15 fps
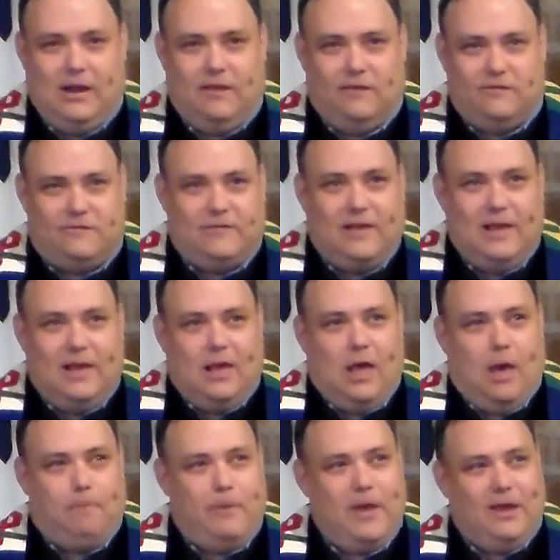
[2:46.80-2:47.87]
It is
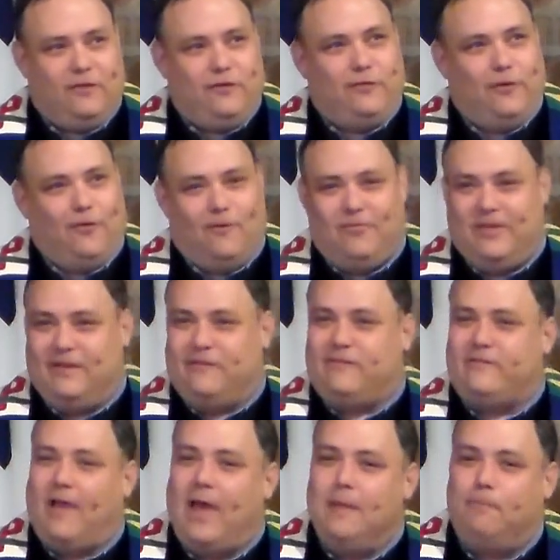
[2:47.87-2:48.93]
a picture of the
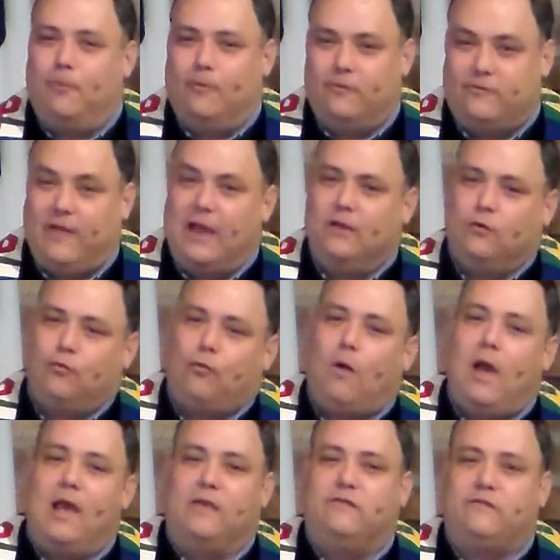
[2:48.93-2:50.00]
disciples and
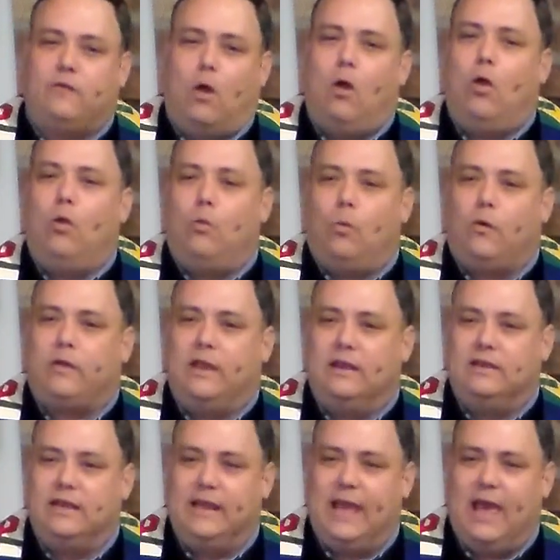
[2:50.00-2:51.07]
Christ all
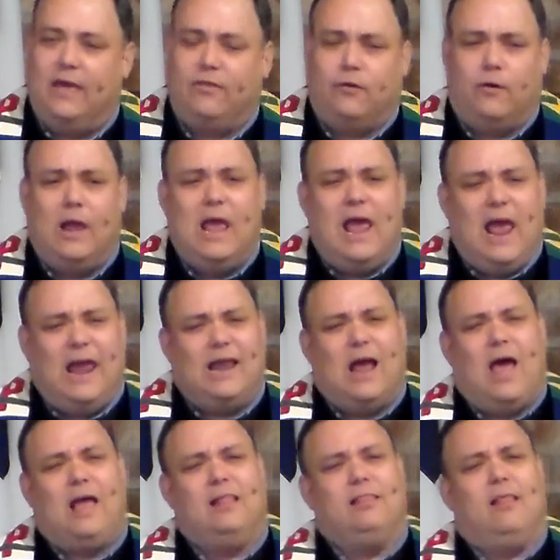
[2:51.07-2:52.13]
working together,
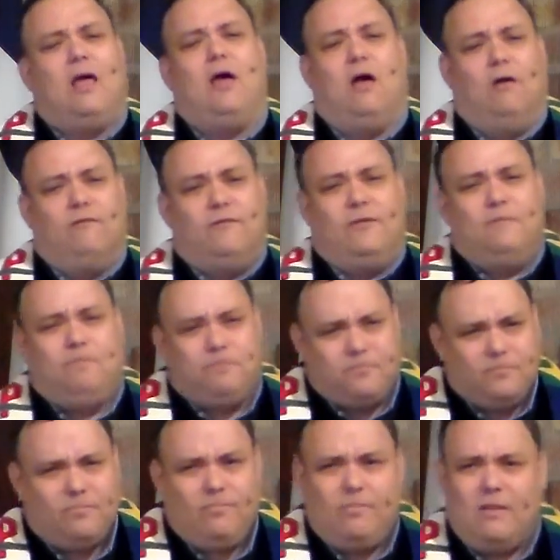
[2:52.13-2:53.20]
and I love
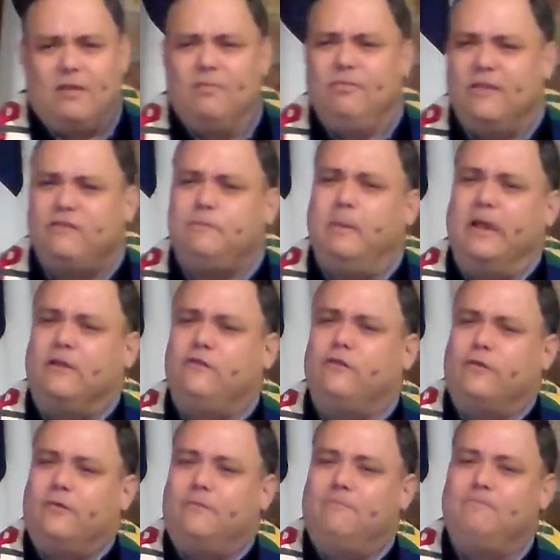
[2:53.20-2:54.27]
this
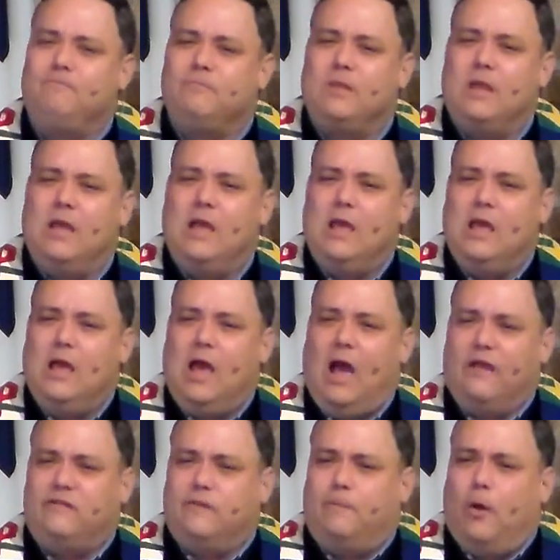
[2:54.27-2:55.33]
picture.
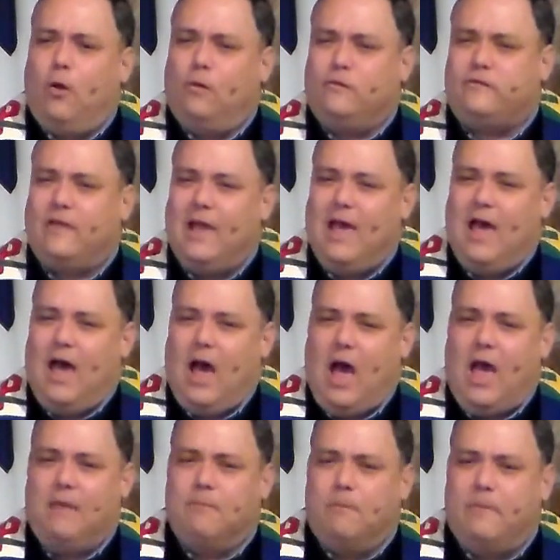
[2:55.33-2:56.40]
I suppose
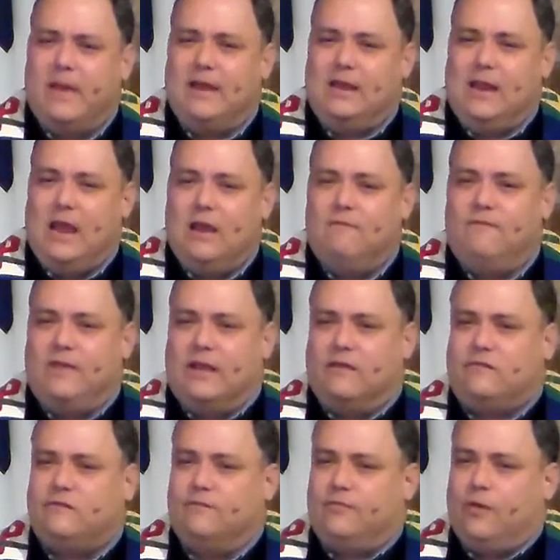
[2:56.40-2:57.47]
I'm a bit
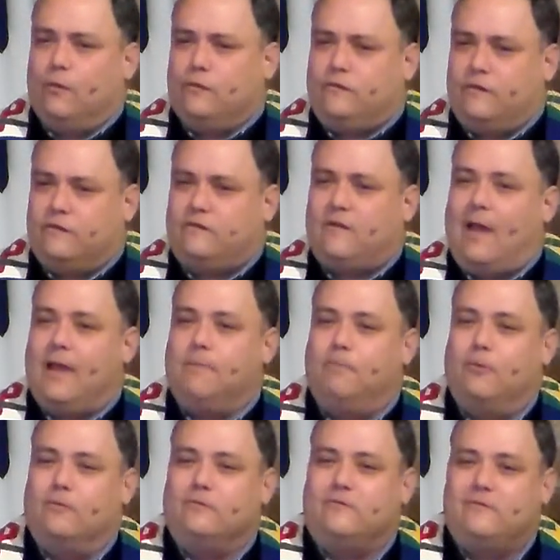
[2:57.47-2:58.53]
envious of those
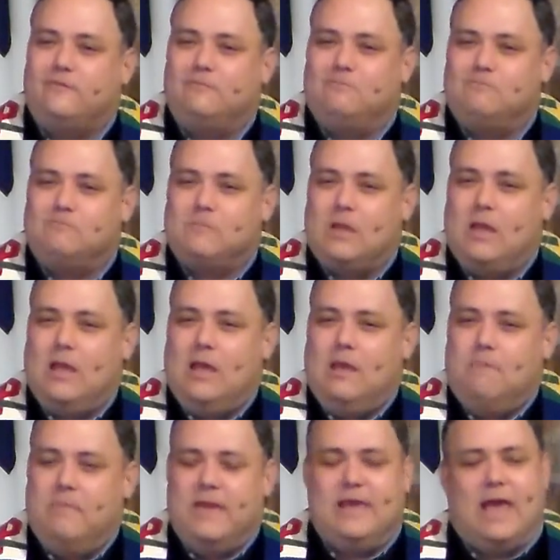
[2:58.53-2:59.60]
disciples,
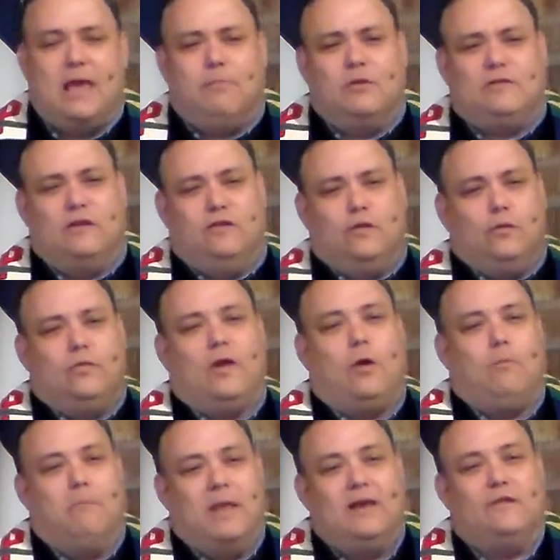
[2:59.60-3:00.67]
being able to do
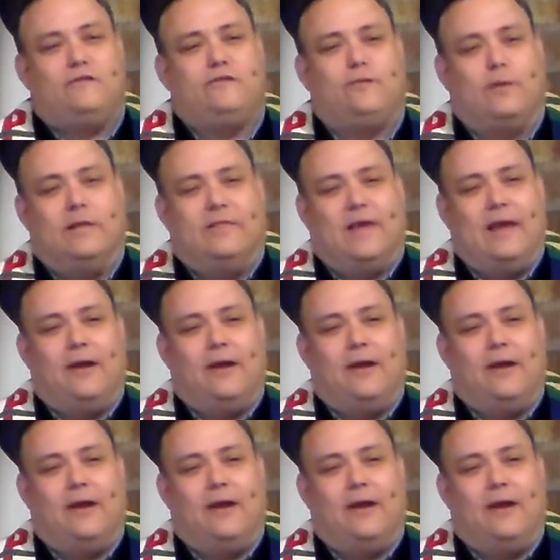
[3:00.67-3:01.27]
their ministry